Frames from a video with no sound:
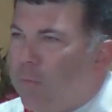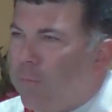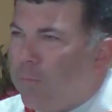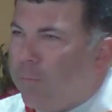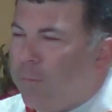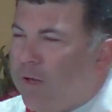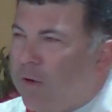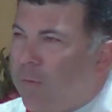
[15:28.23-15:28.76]

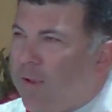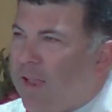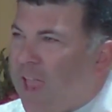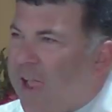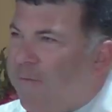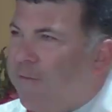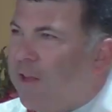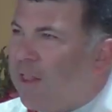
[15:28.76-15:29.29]
be doing
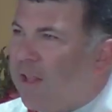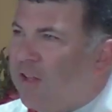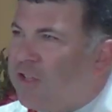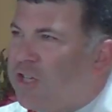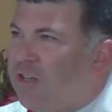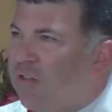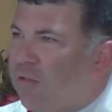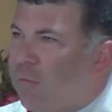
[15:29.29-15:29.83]
everything
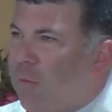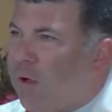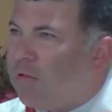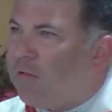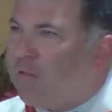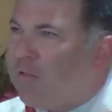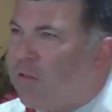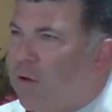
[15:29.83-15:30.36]
Jesus
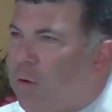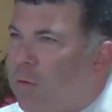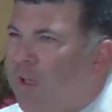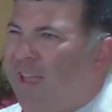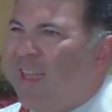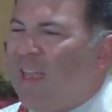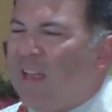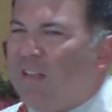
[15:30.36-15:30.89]
wants us to do
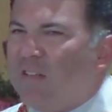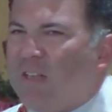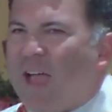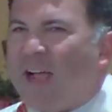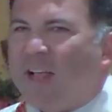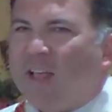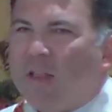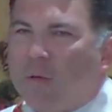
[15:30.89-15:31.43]

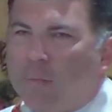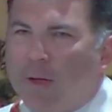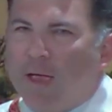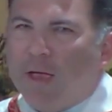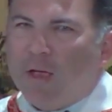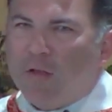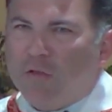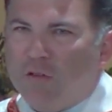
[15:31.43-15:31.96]
exactly the
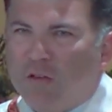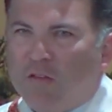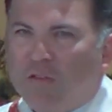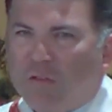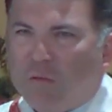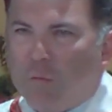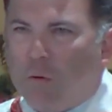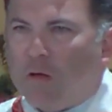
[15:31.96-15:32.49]
way
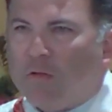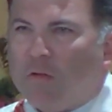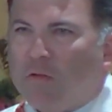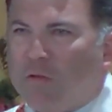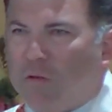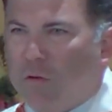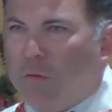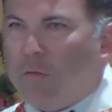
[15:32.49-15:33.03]
Jesus wants us
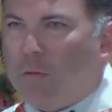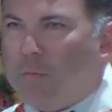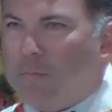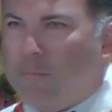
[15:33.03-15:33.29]
to do them.